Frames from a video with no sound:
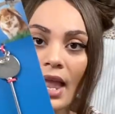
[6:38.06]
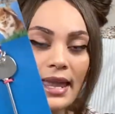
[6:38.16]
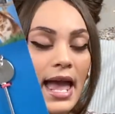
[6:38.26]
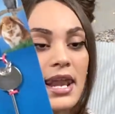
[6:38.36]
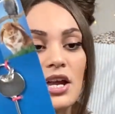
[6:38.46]

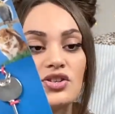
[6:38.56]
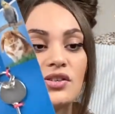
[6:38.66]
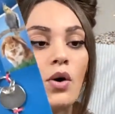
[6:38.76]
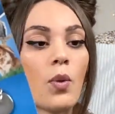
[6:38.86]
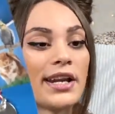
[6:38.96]
Again, I just
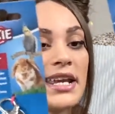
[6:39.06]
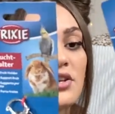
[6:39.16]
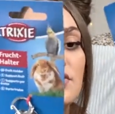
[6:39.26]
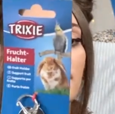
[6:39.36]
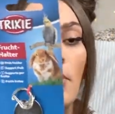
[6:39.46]
got one
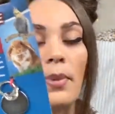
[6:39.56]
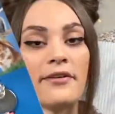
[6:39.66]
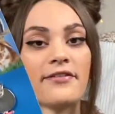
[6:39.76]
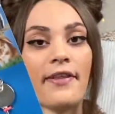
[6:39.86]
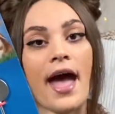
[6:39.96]
each for
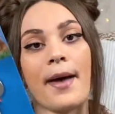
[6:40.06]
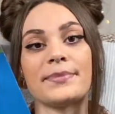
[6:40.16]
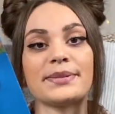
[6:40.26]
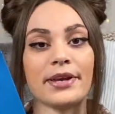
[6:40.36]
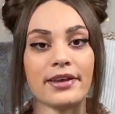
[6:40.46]
both of the
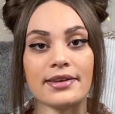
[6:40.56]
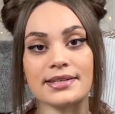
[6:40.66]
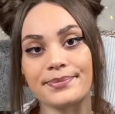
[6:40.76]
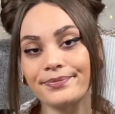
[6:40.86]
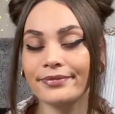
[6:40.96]
hams
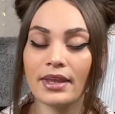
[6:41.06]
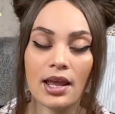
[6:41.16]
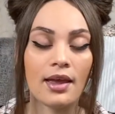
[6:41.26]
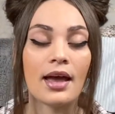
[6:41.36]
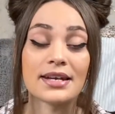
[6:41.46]
because
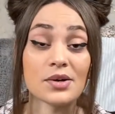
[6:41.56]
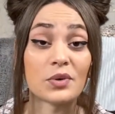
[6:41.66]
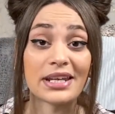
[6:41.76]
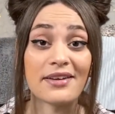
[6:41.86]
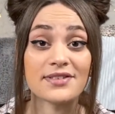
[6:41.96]
I don't
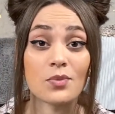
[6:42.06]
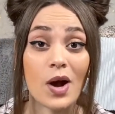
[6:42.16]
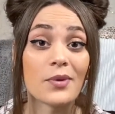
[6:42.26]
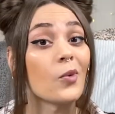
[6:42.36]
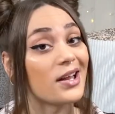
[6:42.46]
want to give to
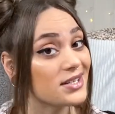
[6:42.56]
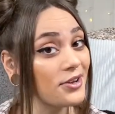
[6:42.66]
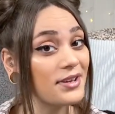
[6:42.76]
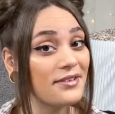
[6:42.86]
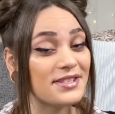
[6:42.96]
one what I
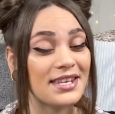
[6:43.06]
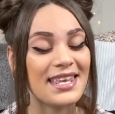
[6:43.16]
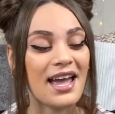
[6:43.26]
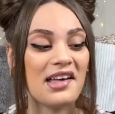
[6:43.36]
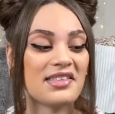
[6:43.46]
don't give to
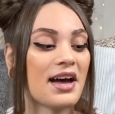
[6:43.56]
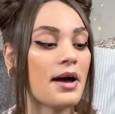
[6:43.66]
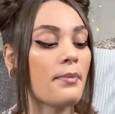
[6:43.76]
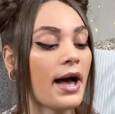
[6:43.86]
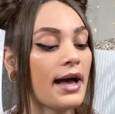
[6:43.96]
the
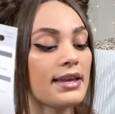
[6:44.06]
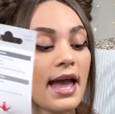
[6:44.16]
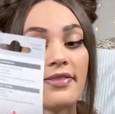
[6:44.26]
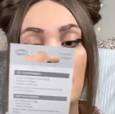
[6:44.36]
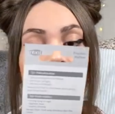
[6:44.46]
other. But
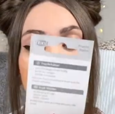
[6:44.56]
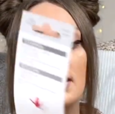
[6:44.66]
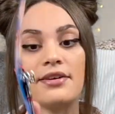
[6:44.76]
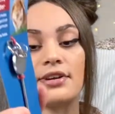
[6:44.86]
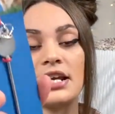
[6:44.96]
yeah, they're
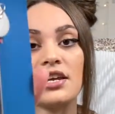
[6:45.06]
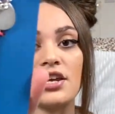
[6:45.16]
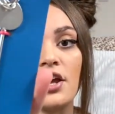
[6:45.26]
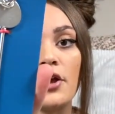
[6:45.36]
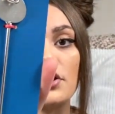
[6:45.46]
really, really
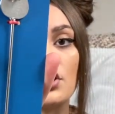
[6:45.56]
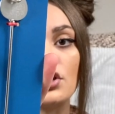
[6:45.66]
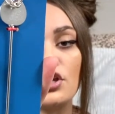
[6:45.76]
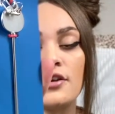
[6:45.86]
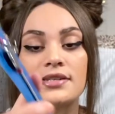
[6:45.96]
cute. You
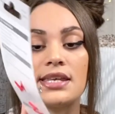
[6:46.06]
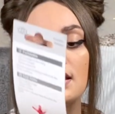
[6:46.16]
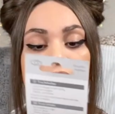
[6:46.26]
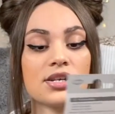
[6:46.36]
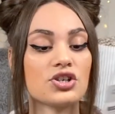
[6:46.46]
can use
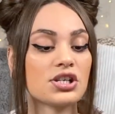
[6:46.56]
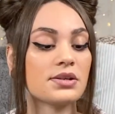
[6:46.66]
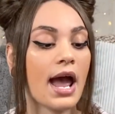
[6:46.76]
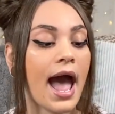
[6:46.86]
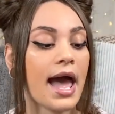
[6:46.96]
these to just
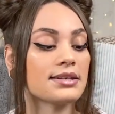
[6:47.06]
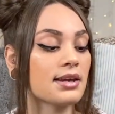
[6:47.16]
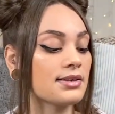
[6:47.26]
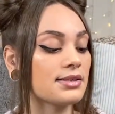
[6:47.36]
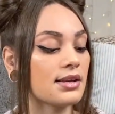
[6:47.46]
add
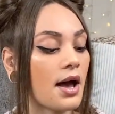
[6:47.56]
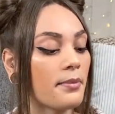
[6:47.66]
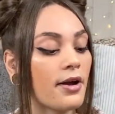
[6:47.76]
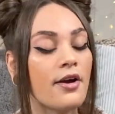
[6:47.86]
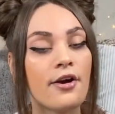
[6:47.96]

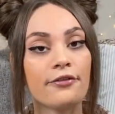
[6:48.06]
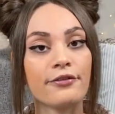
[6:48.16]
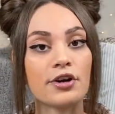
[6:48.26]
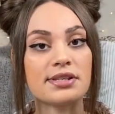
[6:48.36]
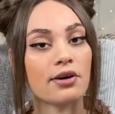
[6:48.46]
some
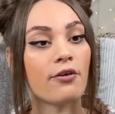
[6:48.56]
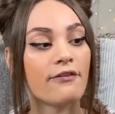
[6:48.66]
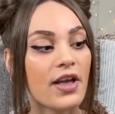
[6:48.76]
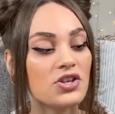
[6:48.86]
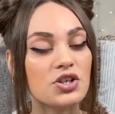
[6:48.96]
fruits or
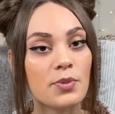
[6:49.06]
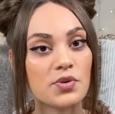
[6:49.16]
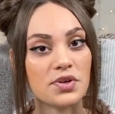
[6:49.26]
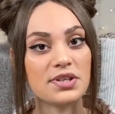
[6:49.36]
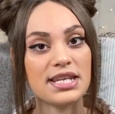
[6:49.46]

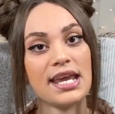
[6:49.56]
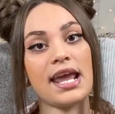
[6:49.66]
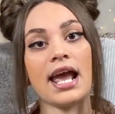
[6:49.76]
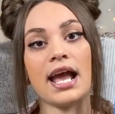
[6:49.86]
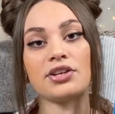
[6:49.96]
vegetables onto
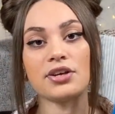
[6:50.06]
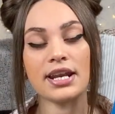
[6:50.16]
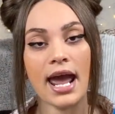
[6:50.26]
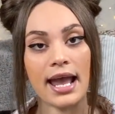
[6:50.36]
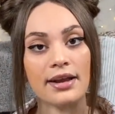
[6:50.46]
here, and you can
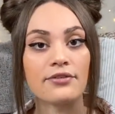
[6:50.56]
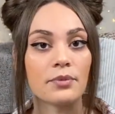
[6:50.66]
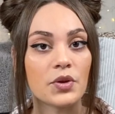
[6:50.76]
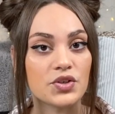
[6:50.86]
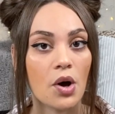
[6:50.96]
hang it from
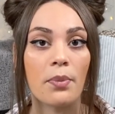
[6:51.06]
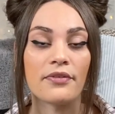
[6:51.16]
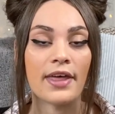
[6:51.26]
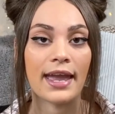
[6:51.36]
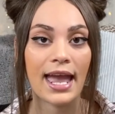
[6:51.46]
the top of
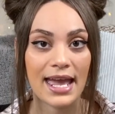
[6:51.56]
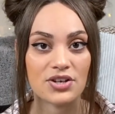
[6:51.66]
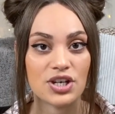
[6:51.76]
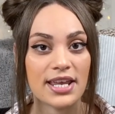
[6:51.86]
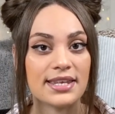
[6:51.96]
their
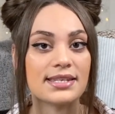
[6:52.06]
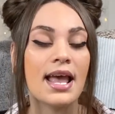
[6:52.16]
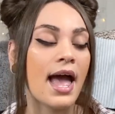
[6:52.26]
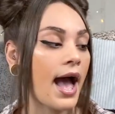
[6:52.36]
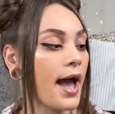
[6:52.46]
cages,
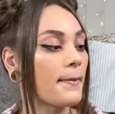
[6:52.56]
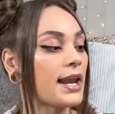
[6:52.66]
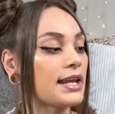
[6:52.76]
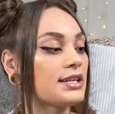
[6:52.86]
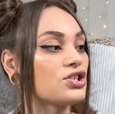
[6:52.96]
and
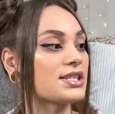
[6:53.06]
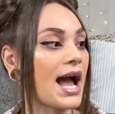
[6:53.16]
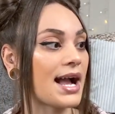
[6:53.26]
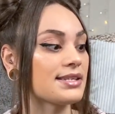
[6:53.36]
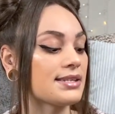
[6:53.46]
it can just
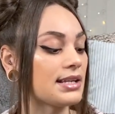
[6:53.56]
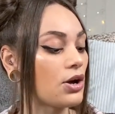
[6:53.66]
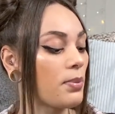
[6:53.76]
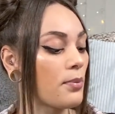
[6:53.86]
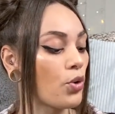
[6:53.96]
act as a little
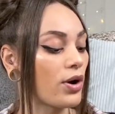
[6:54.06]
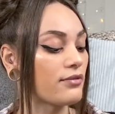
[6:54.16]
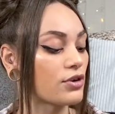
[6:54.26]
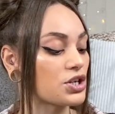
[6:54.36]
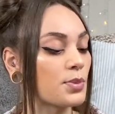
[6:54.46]
bit more
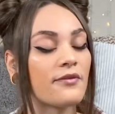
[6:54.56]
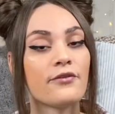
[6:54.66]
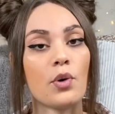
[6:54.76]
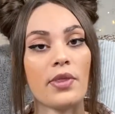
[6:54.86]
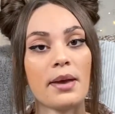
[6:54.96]
enrichment
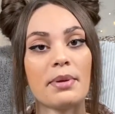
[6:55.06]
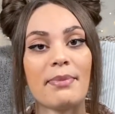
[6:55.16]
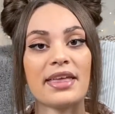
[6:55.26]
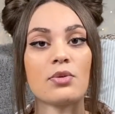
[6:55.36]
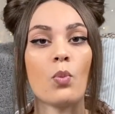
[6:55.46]
for them and
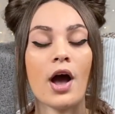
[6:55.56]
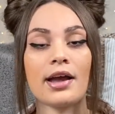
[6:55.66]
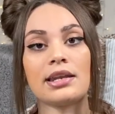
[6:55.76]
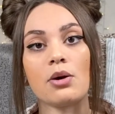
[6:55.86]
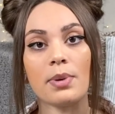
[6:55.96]
make them work
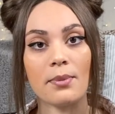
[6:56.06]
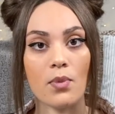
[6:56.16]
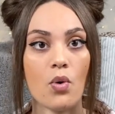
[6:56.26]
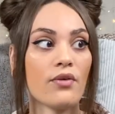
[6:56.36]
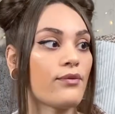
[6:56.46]
a little bit
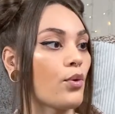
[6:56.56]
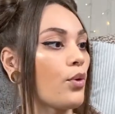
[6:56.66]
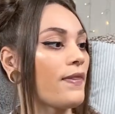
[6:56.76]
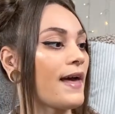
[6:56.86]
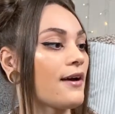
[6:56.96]
more
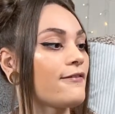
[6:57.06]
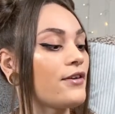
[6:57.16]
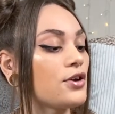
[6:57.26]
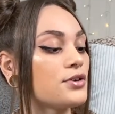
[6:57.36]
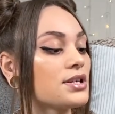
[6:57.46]
for their
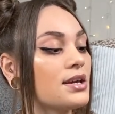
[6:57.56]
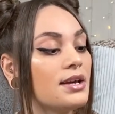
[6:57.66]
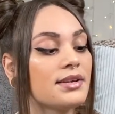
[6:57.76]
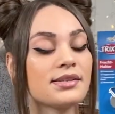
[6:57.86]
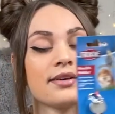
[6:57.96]
food.
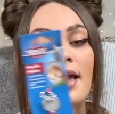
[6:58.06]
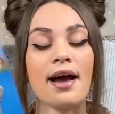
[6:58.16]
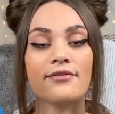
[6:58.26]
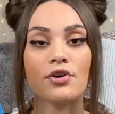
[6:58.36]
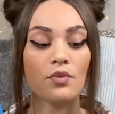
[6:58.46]
So yeah,
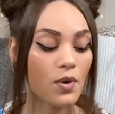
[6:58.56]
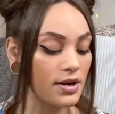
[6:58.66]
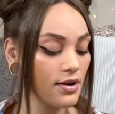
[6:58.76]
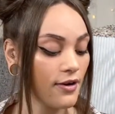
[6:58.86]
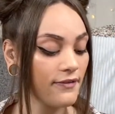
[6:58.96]
I've got one
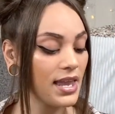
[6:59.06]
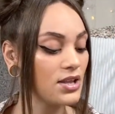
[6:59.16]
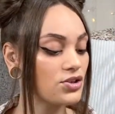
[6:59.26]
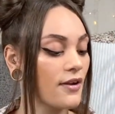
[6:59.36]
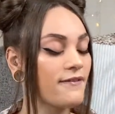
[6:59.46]
of
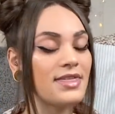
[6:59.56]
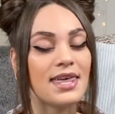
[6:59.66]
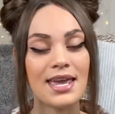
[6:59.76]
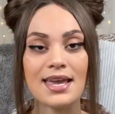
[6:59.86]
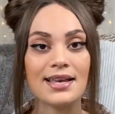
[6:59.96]
each of
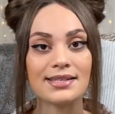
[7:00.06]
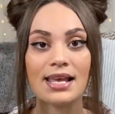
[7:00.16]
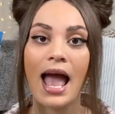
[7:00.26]
these,